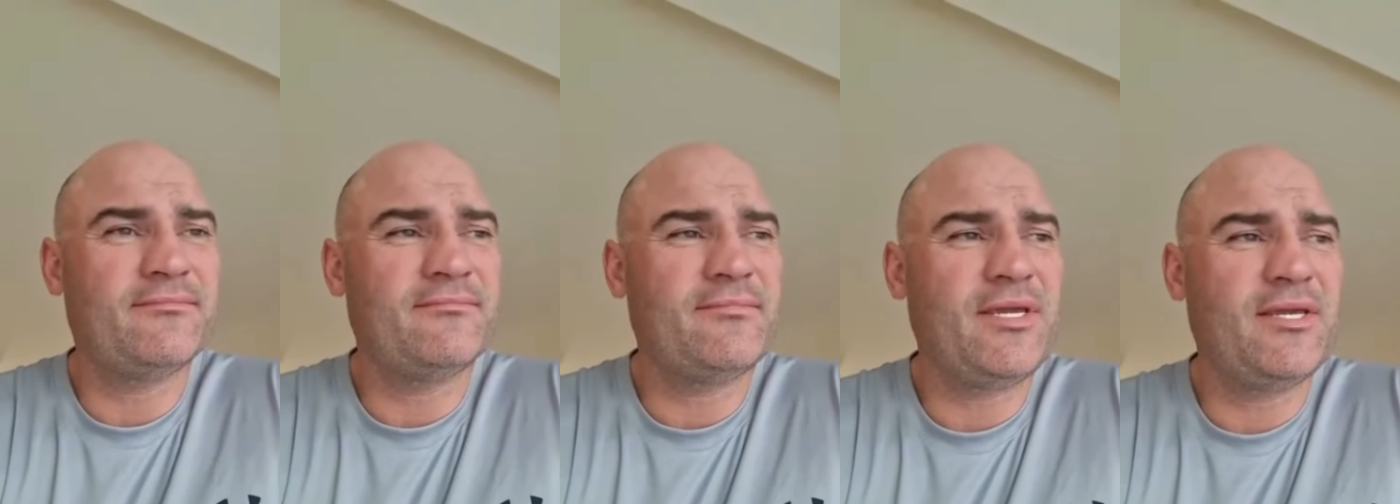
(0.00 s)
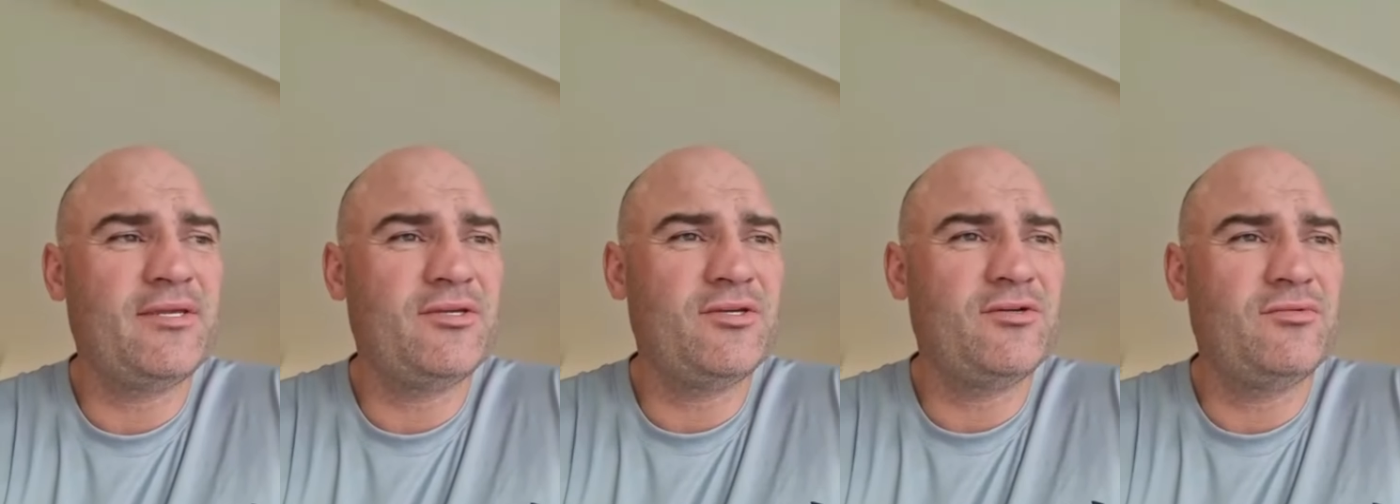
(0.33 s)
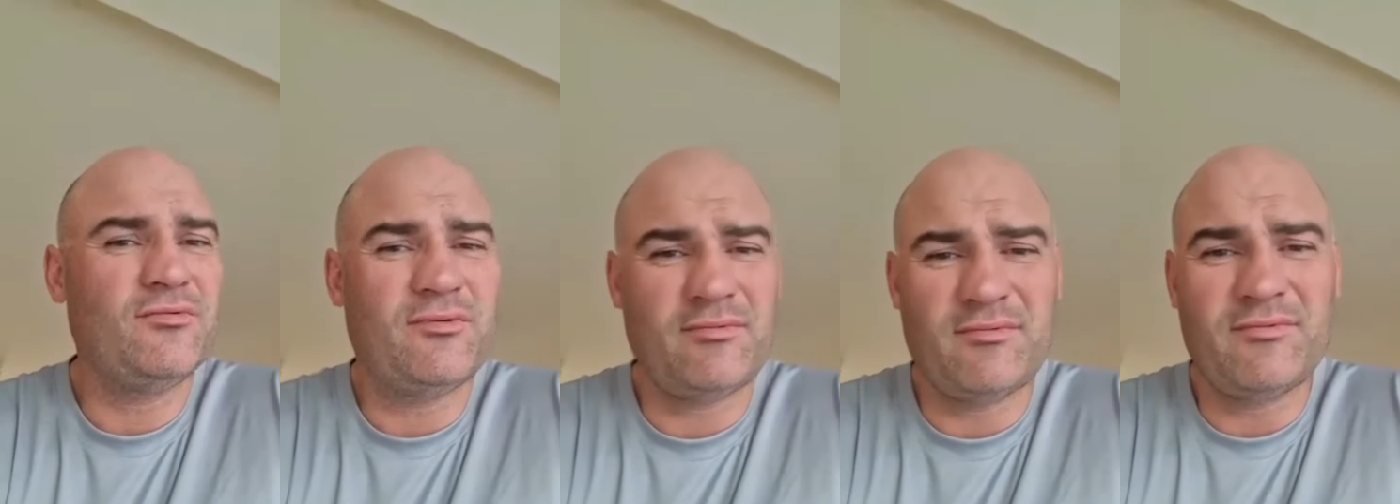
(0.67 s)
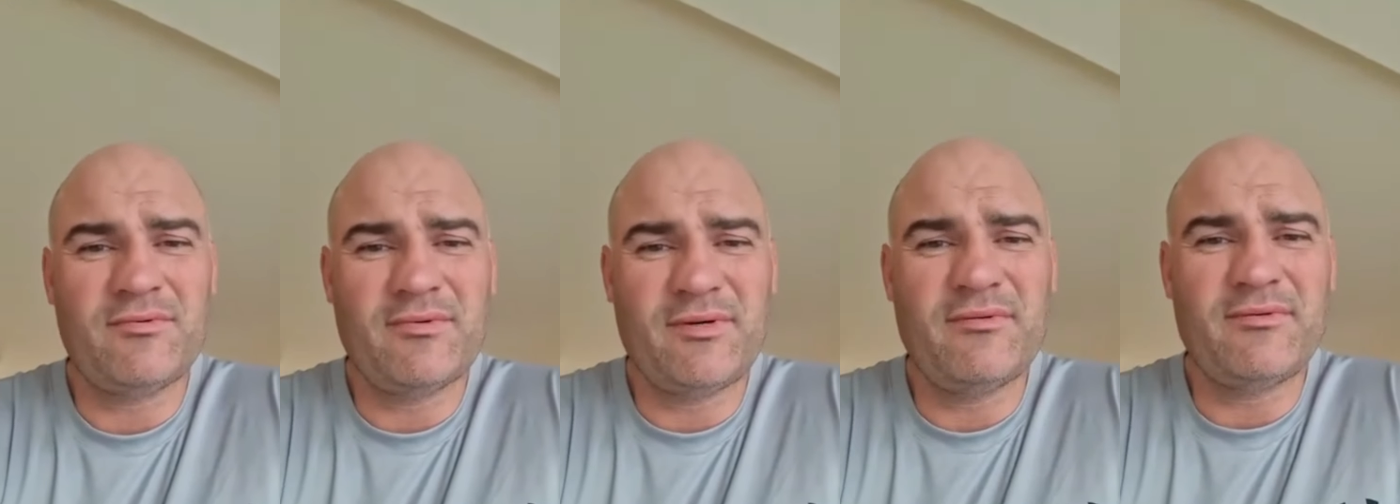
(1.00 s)
me and
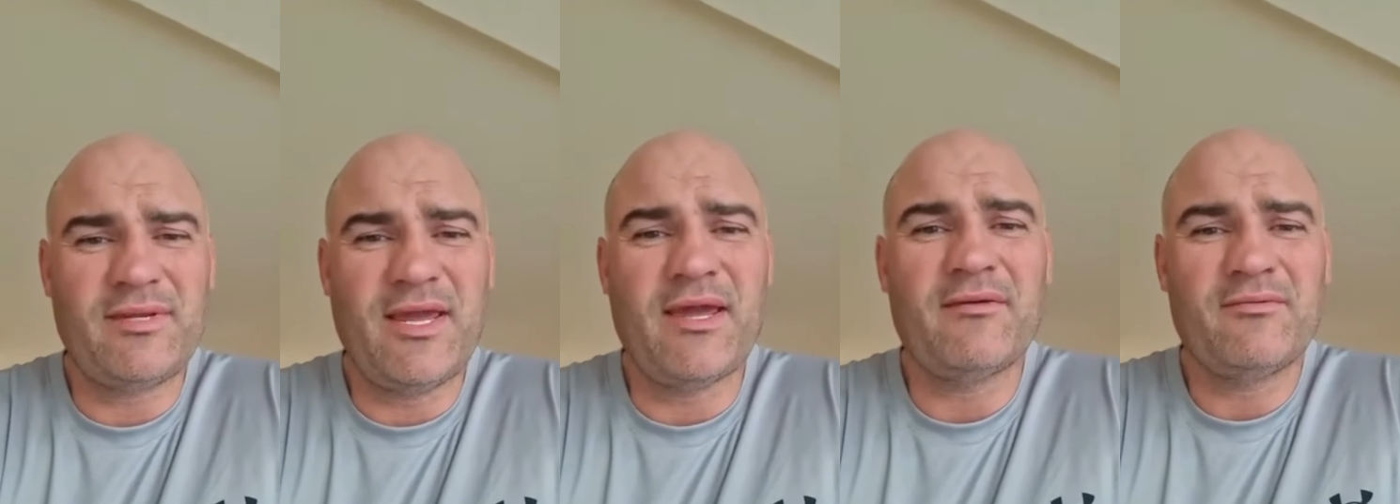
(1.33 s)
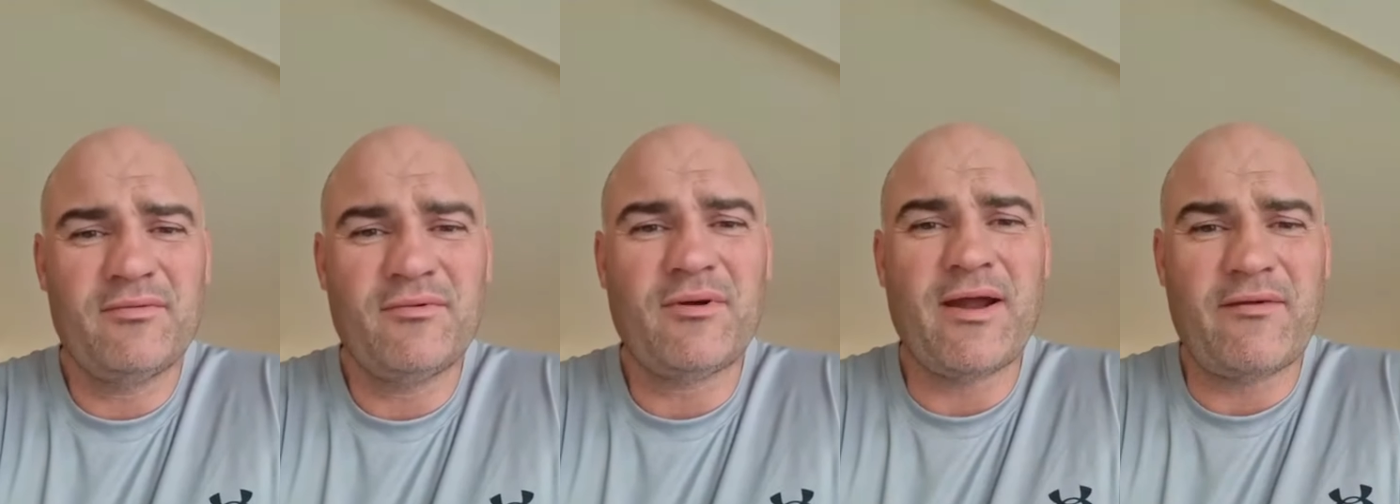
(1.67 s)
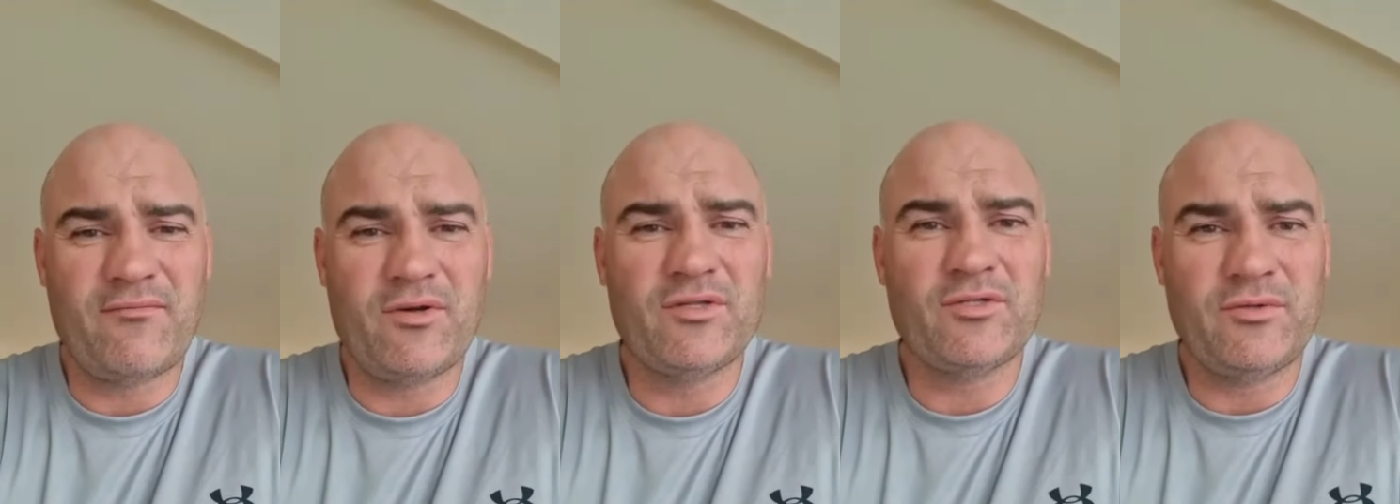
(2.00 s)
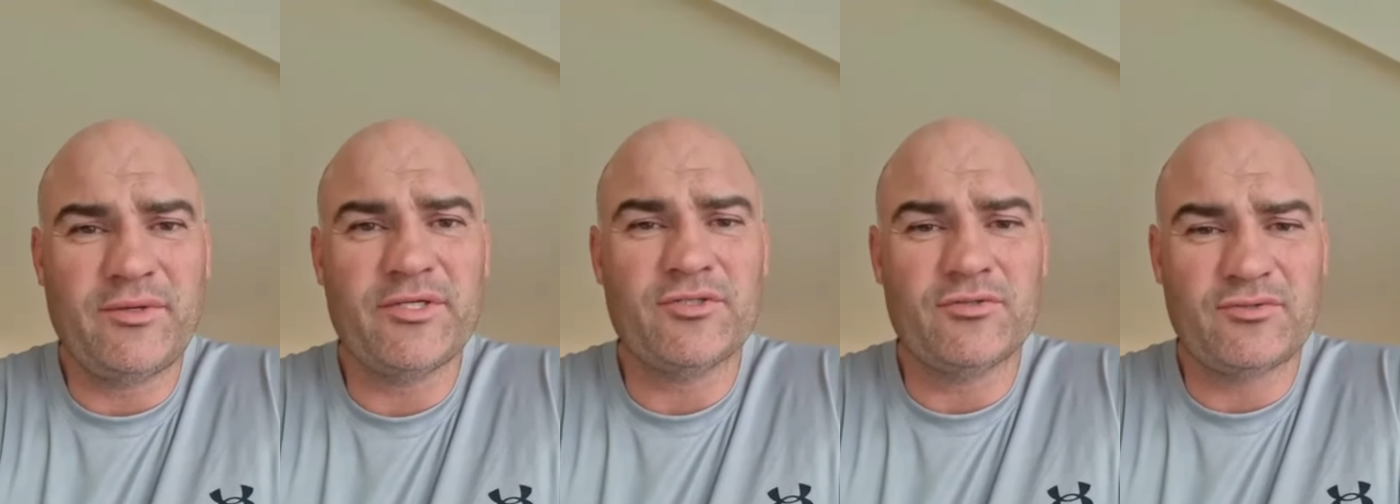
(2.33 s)
you, we were having one,
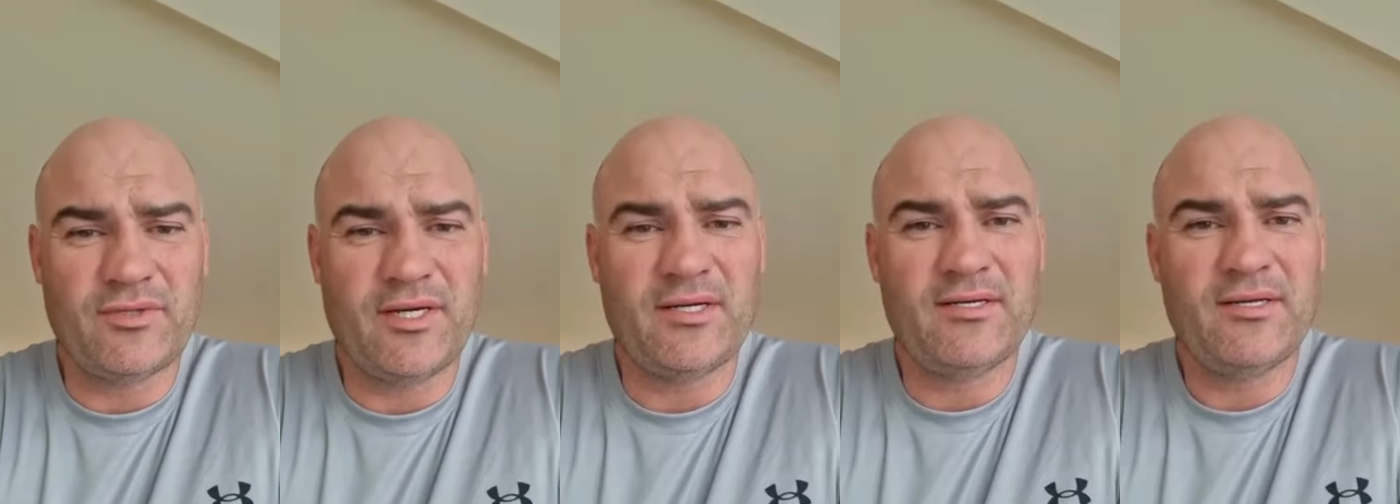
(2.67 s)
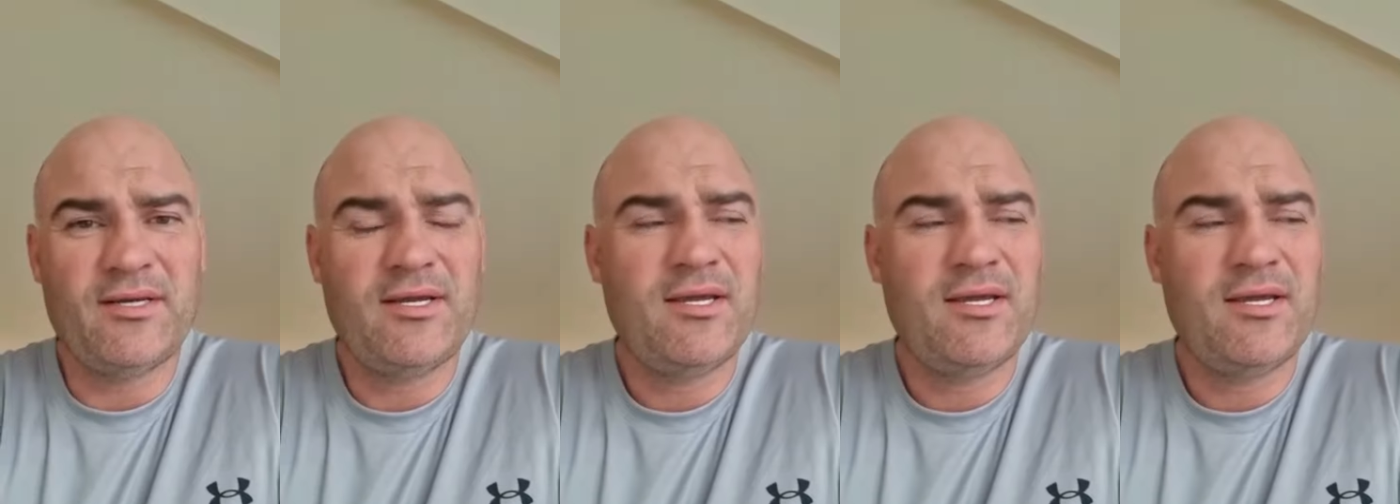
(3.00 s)
two issues, right?